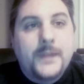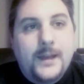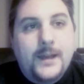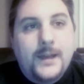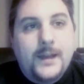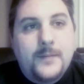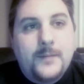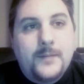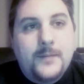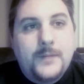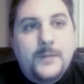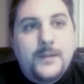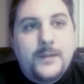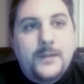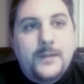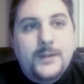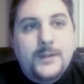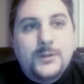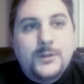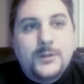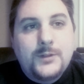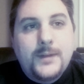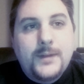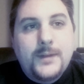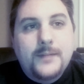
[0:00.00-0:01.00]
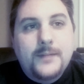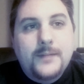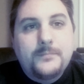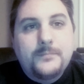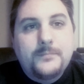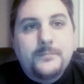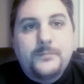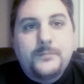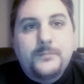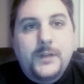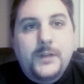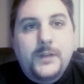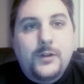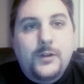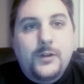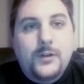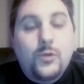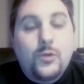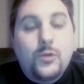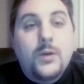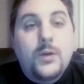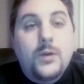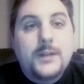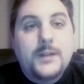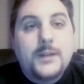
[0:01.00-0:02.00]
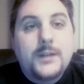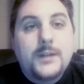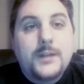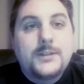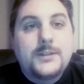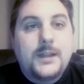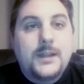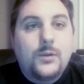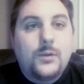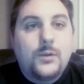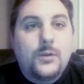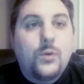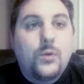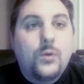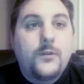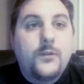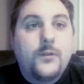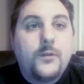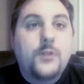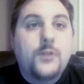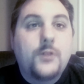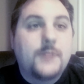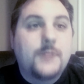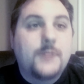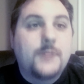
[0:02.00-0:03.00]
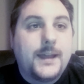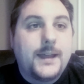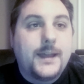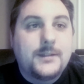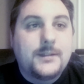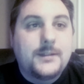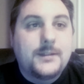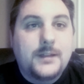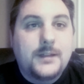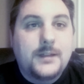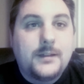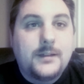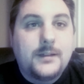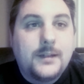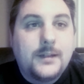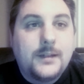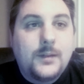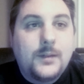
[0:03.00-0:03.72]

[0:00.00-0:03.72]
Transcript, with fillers: and they're doing, you know, quality Orville-related